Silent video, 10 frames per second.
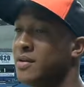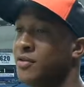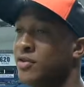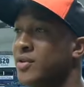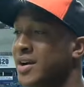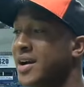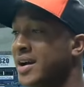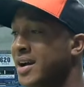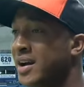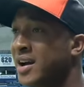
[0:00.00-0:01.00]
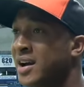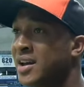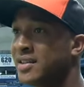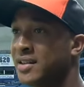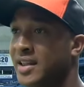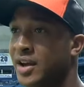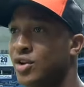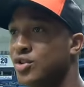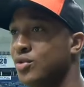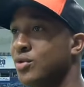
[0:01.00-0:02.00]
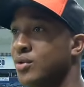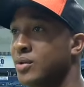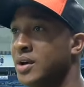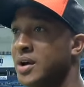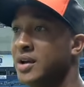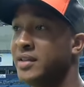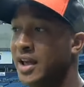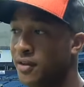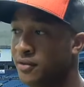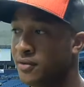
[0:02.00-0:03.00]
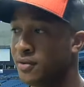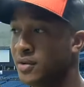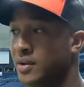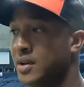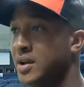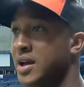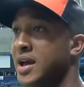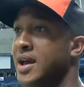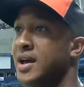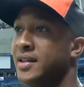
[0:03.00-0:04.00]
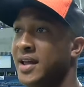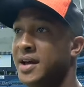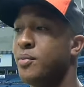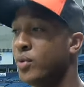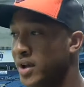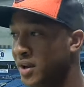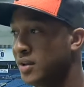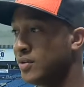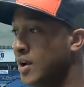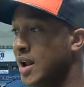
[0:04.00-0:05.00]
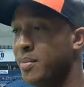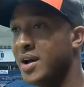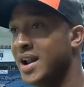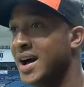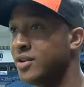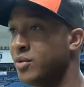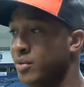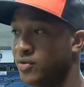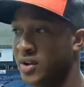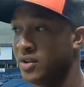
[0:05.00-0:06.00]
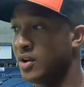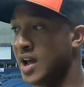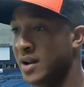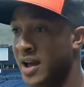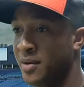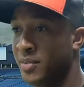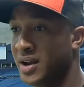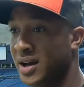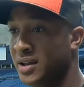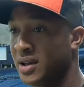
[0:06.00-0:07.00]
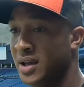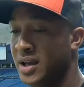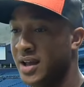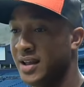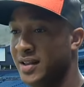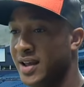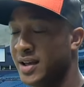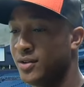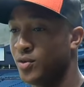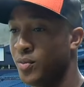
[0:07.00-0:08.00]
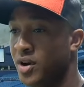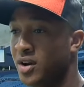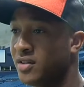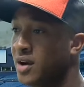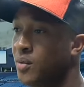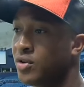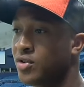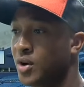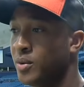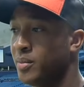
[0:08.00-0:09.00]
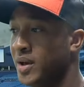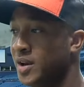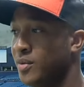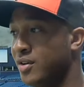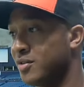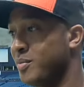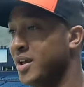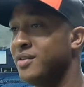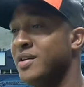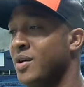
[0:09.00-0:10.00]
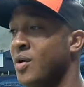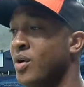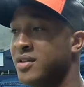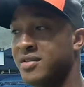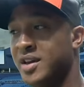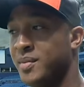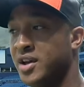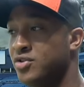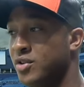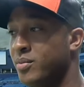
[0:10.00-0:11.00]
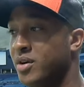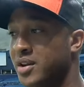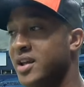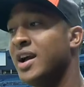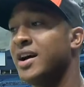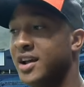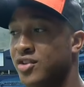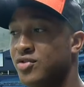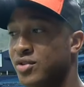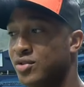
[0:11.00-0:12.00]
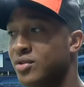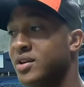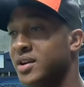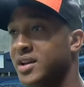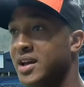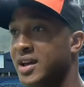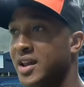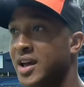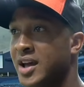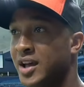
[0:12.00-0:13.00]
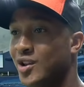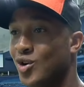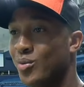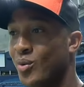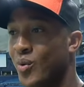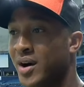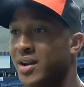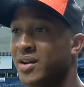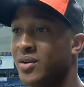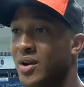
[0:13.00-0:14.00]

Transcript: first of all, I got to say thank you to Dave and then Brady. He helped me a lot with my strength. He helped me a lot. And then, to be honest, I was stuck with Manny because Manny, it wasn't the same injury, but he got injury to a knee, and he told me what